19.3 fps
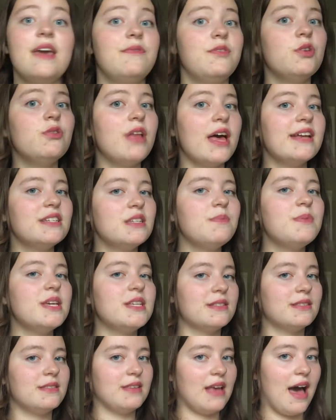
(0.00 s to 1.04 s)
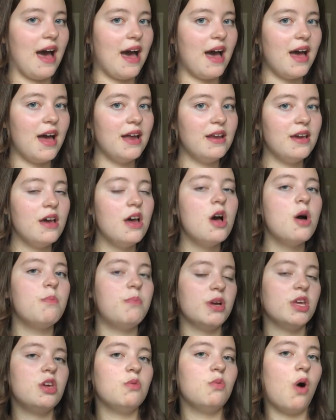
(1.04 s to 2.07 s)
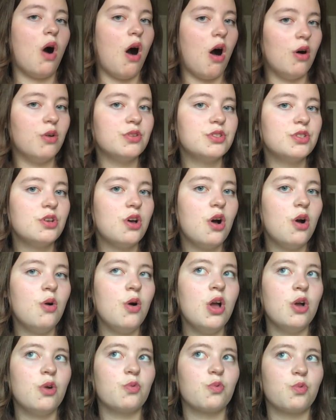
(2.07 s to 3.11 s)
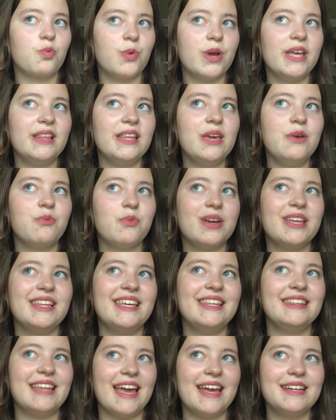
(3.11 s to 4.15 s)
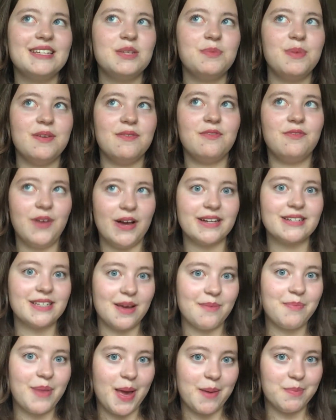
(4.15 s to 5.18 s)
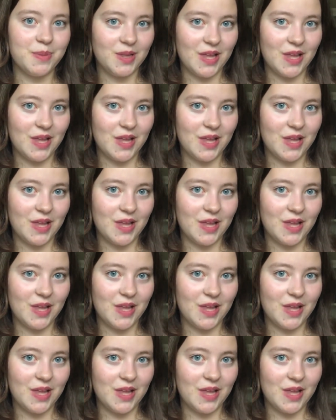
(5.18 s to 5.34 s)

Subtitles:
If you like to be sad, but you also really, really like to be fucked up by